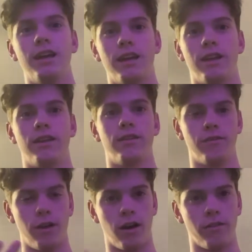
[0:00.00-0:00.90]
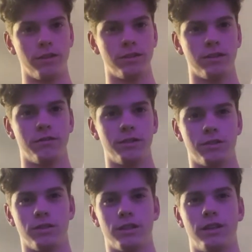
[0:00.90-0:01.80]
and obviously, a
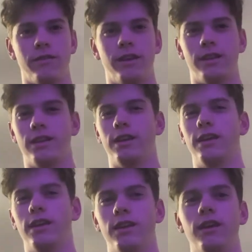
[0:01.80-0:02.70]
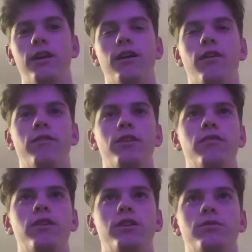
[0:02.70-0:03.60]
physical activity at the end of the
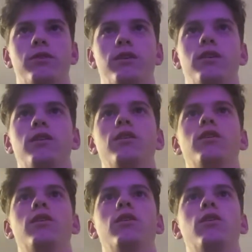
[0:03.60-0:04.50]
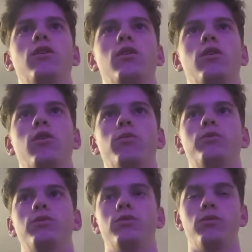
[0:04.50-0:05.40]
event is what I hope
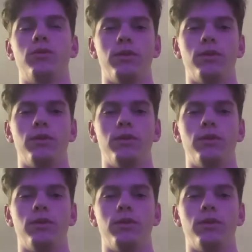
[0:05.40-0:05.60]
to